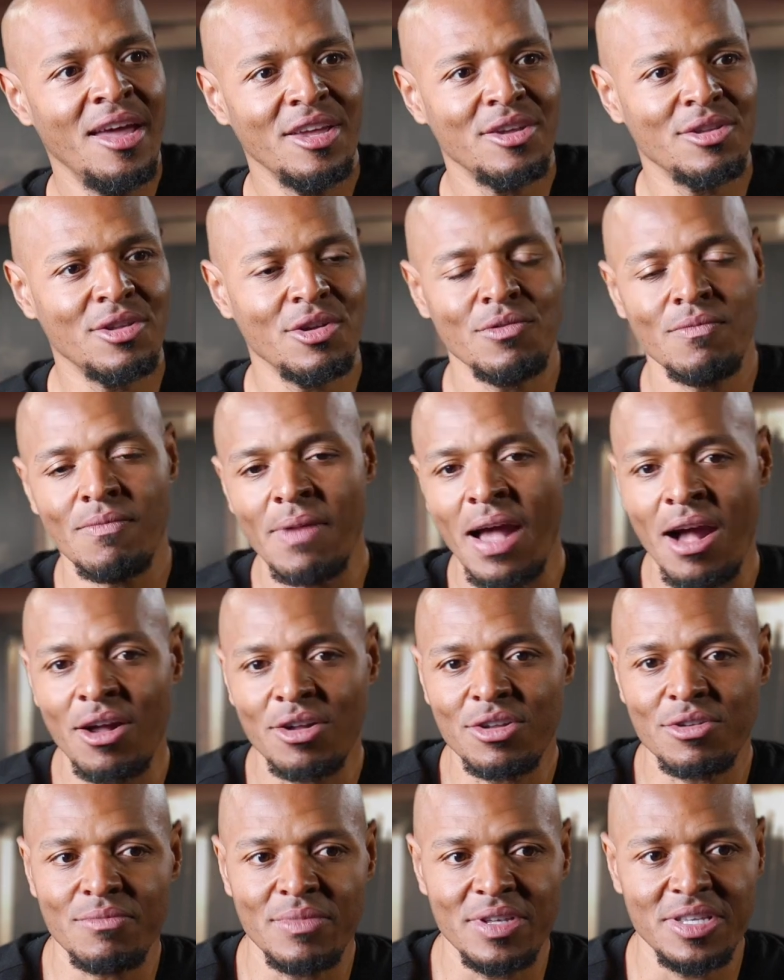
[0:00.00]
you know,
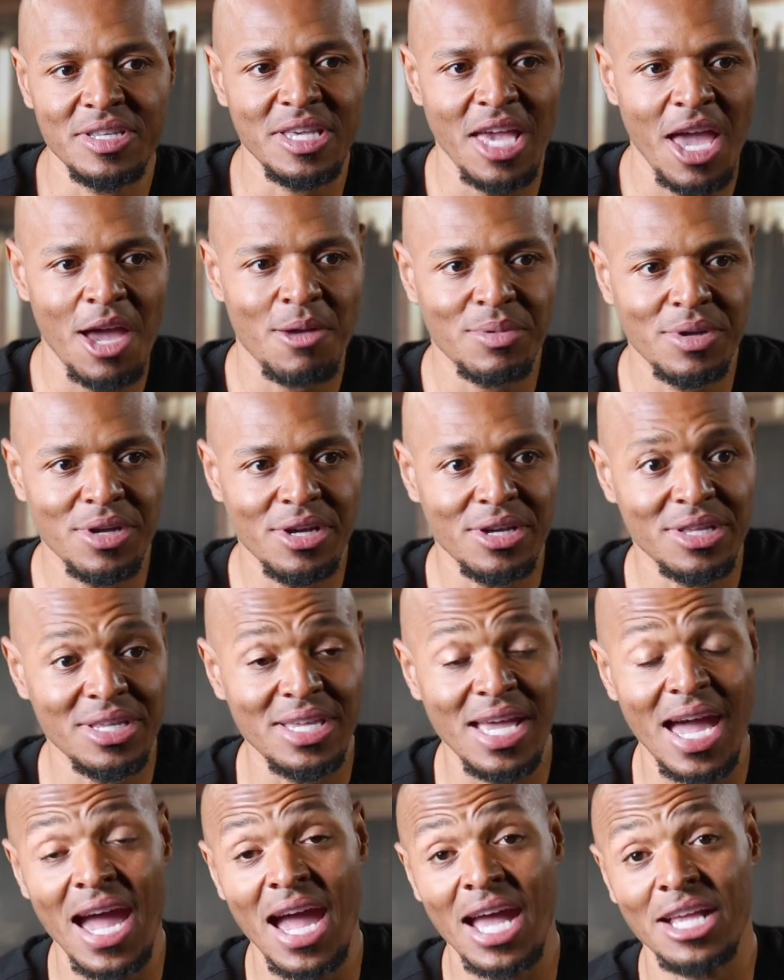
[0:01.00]
Malcolm and Sam Cooke
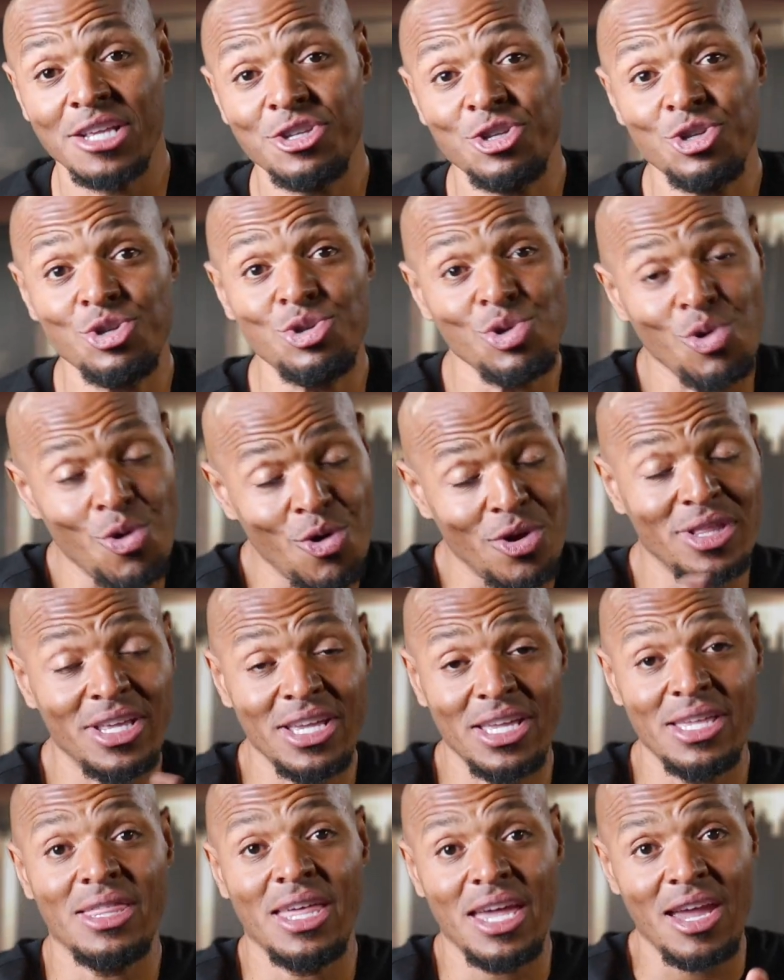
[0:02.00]
died
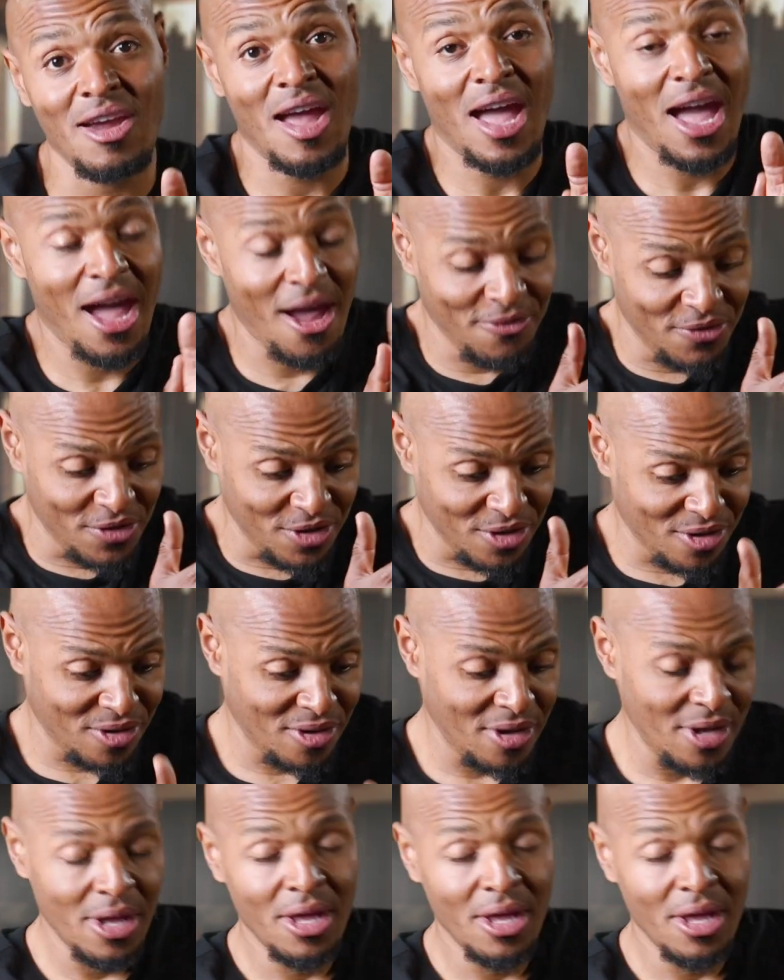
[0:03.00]
shortly thereafter